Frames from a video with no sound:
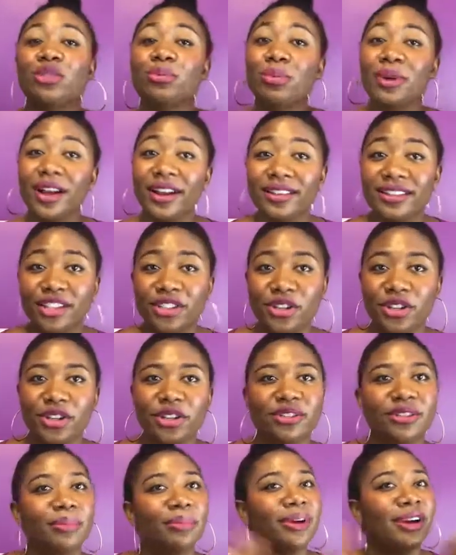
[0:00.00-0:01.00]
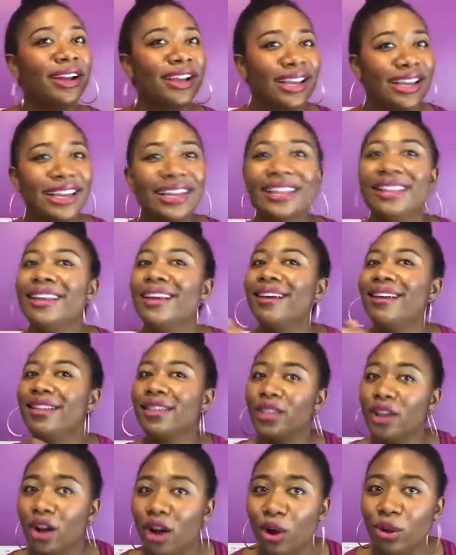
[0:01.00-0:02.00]
products that you're using. But again,
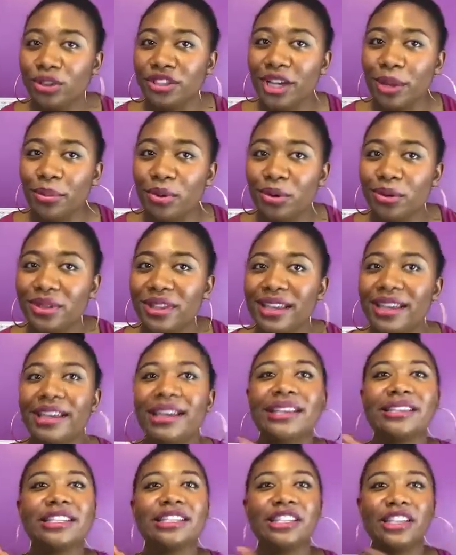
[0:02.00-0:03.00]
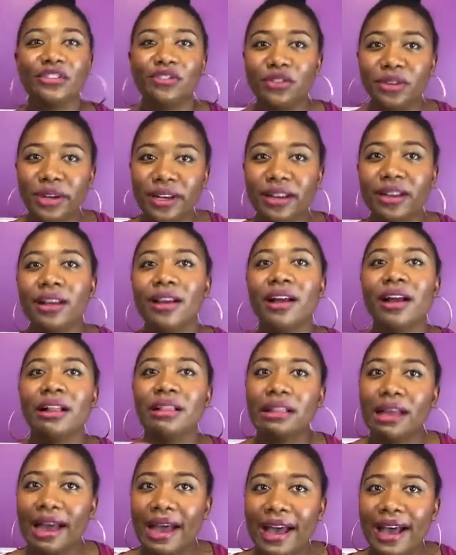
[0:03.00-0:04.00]
the whole shampoo thing is a different
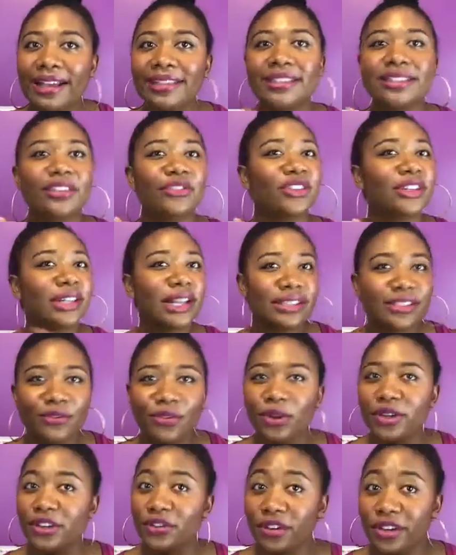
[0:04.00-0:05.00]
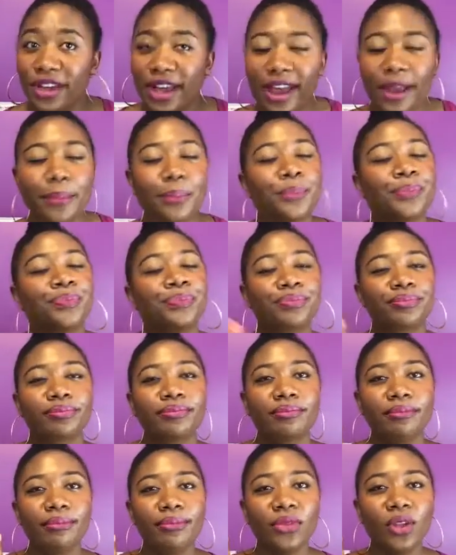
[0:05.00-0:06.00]
class, a different lesson for a different day.
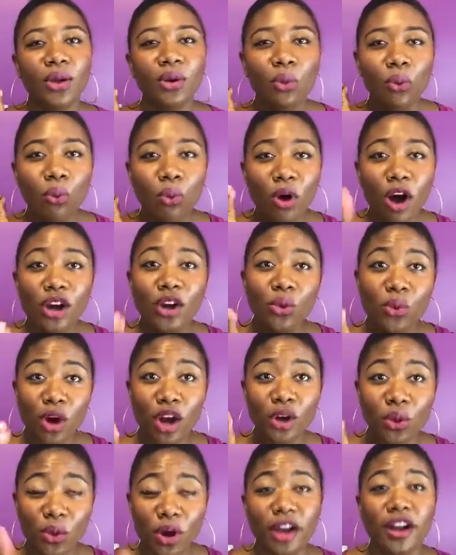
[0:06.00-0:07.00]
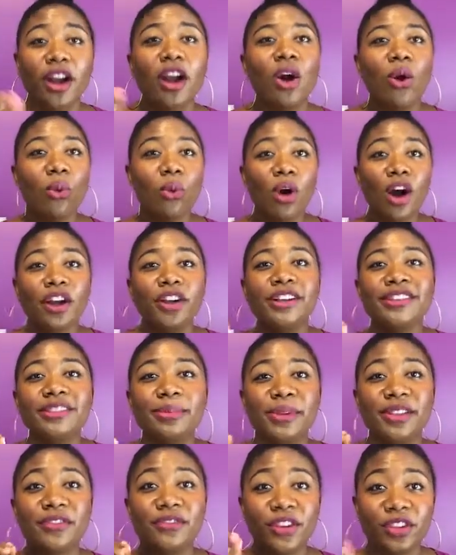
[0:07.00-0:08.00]
Water, water, water. Water needs to be
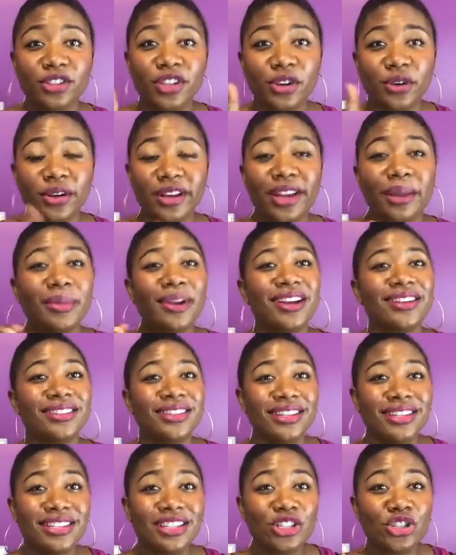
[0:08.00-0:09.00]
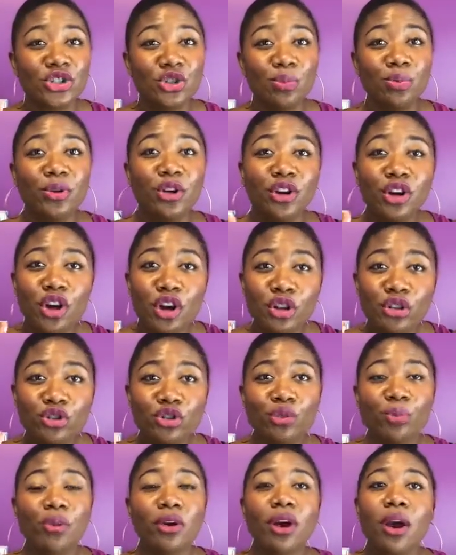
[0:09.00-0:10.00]
the first ingredient because it is super
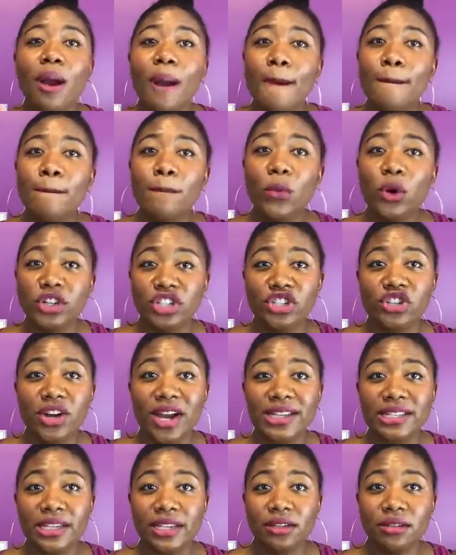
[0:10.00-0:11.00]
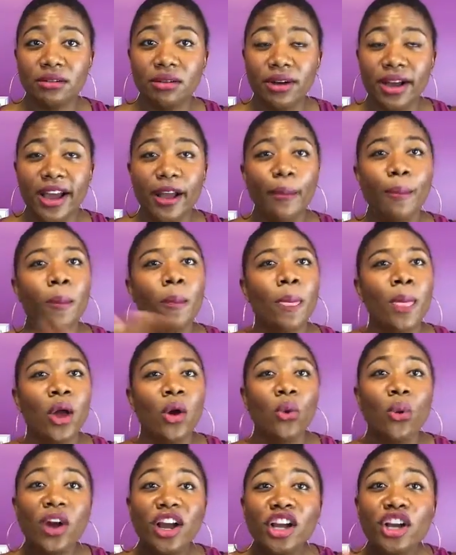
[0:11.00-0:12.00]
duper moisturizing, okay?
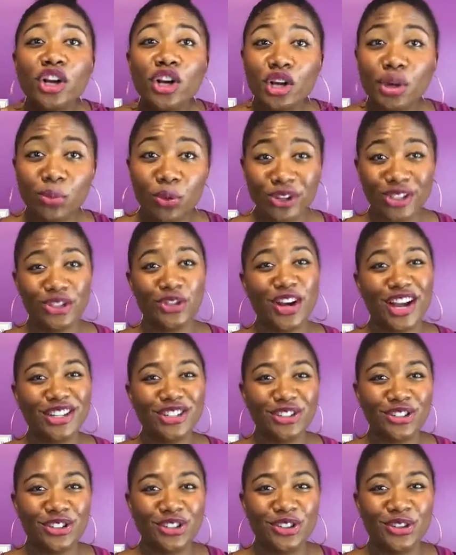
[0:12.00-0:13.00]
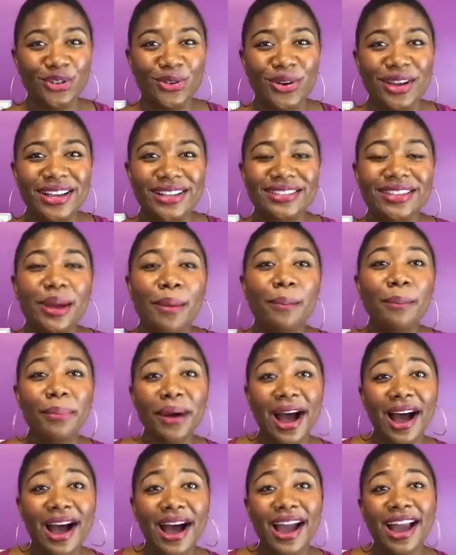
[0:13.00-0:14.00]
What good moisturizers do is
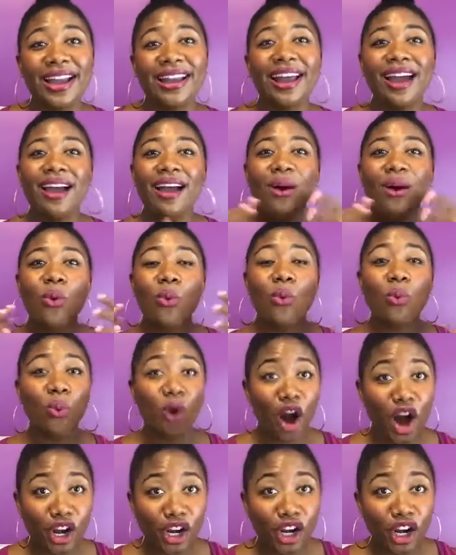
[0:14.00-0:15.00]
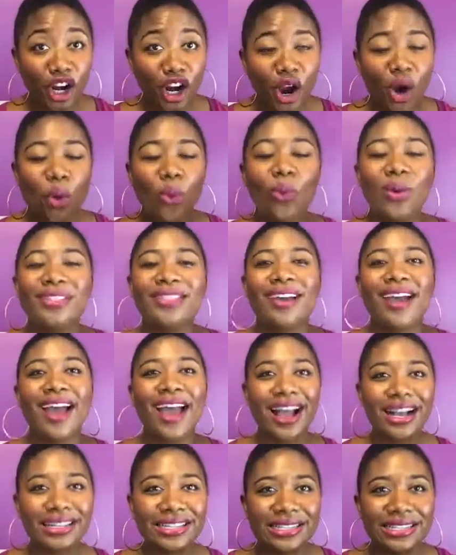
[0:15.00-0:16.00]
combine water with
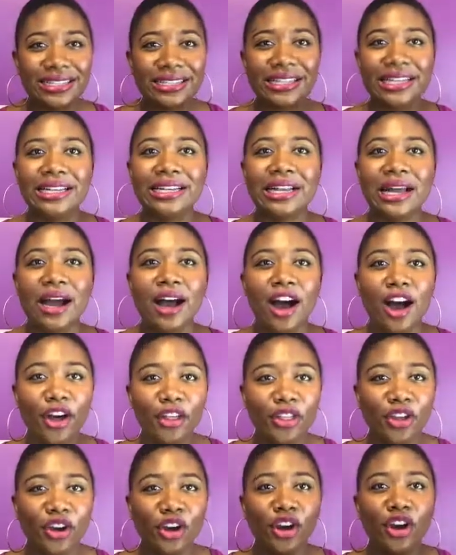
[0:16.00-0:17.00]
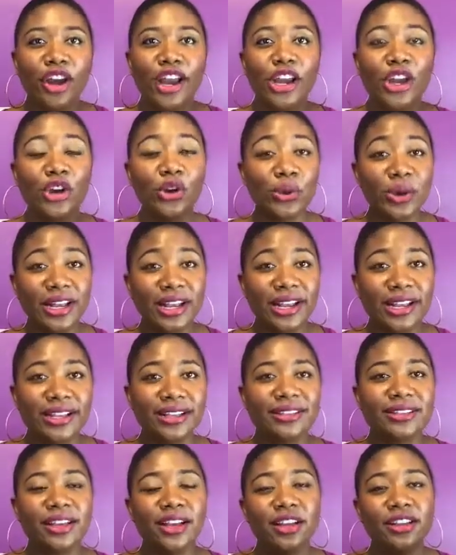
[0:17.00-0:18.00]
excellent other ingredients
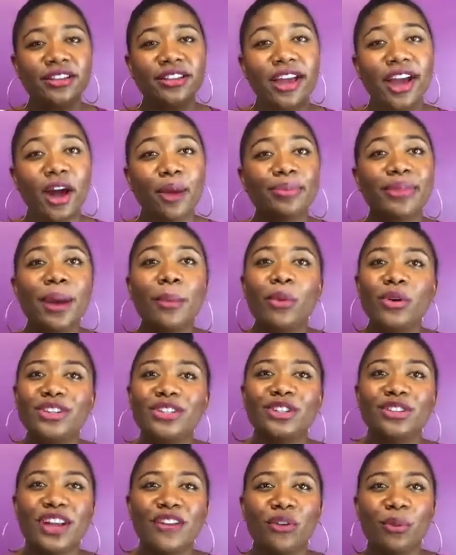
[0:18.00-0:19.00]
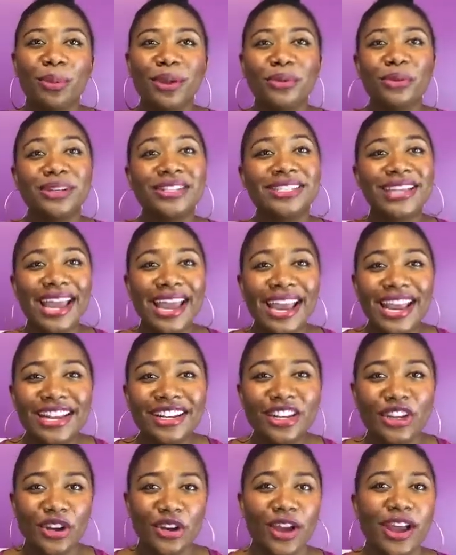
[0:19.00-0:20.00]
to help that moisture level be retained
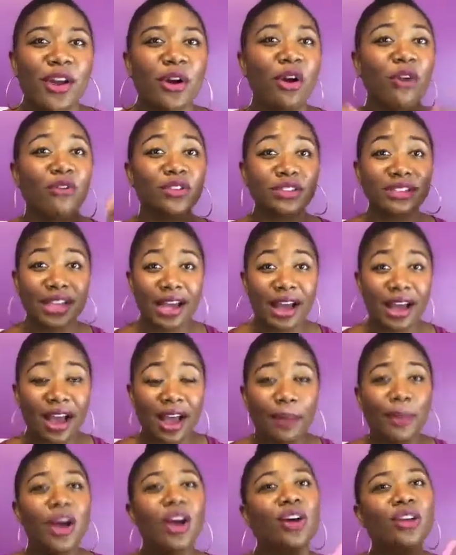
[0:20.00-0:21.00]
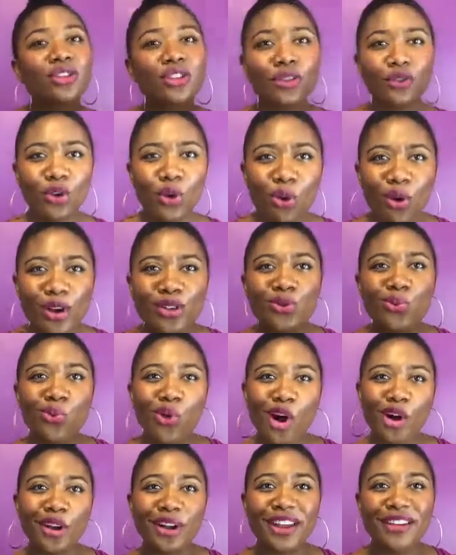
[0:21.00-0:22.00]
in your hair over time. So of course,
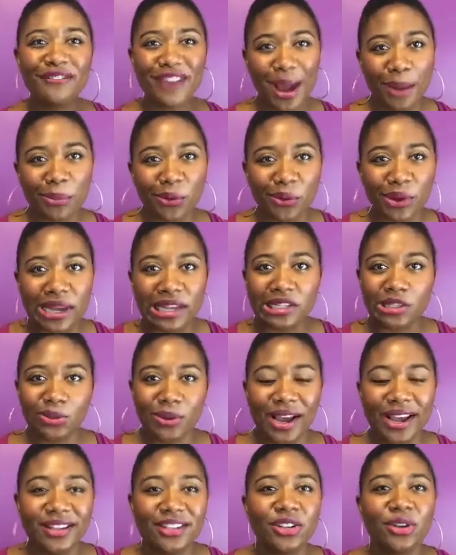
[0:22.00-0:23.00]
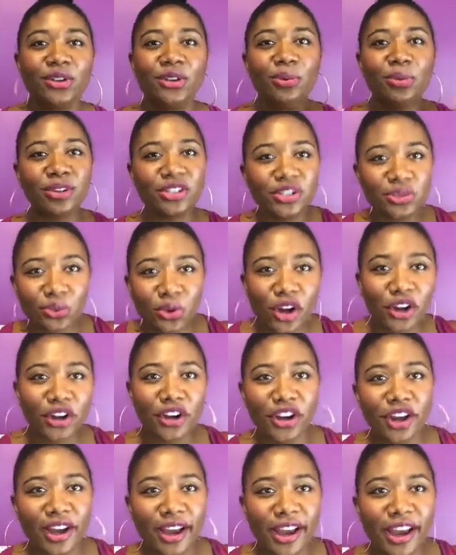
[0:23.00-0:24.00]
water evaporates, right? So you put water in
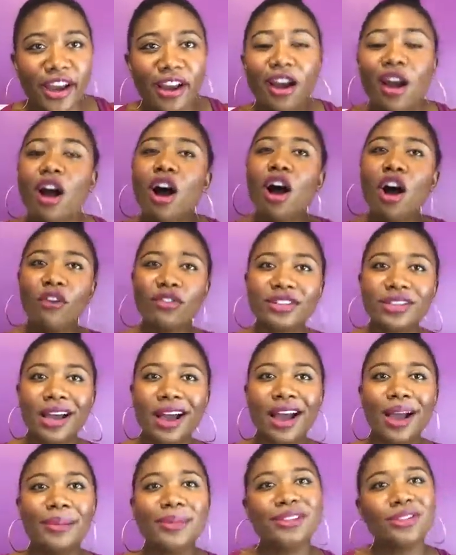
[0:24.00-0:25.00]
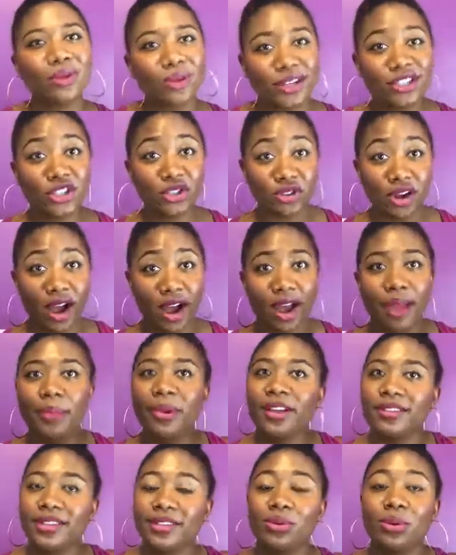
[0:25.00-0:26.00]
your hair, over time it's going to dry
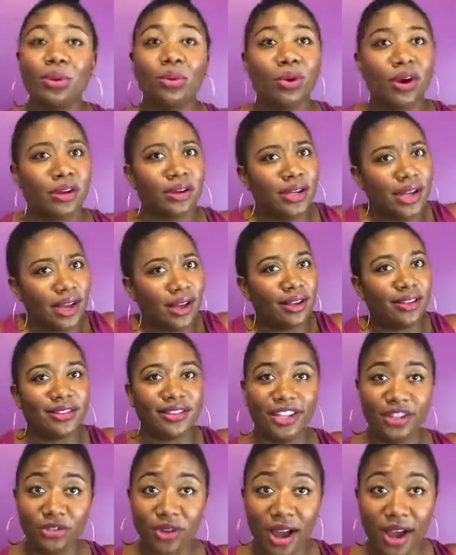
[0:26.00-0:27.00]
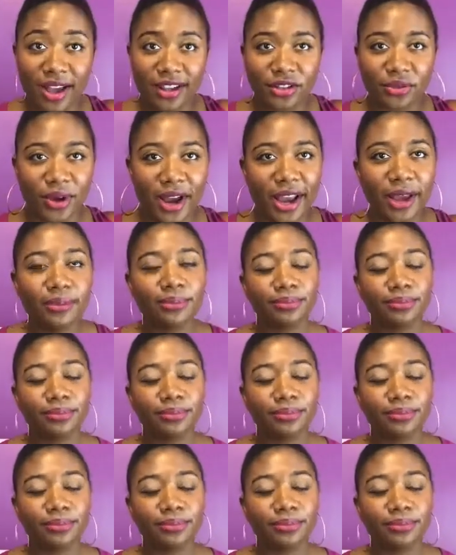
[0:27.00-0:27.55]
because that's what water does. It dries, right?